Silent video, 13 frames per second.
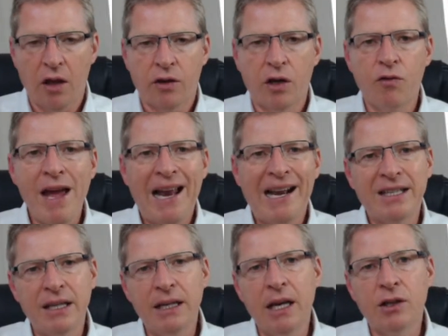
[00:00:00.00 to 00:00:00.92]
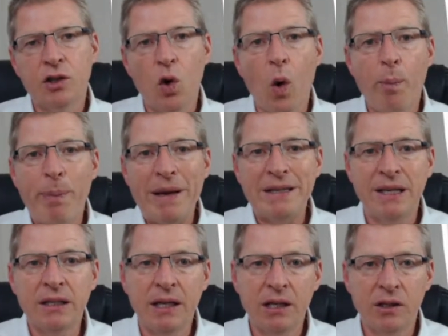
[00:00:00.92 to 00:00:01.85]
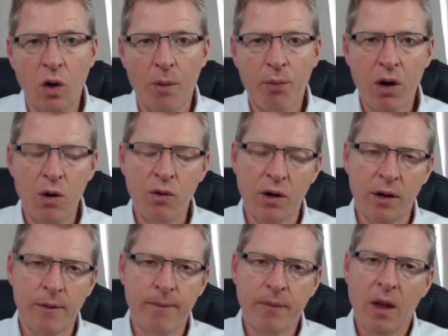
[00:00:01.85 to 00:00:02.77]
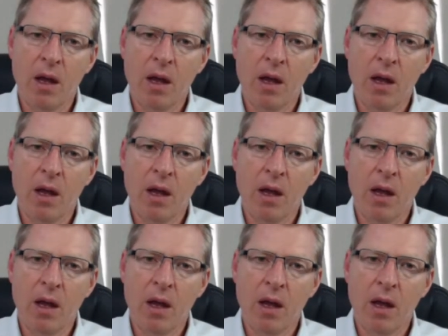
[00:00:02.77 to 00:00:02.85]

The reality is your business is not broken.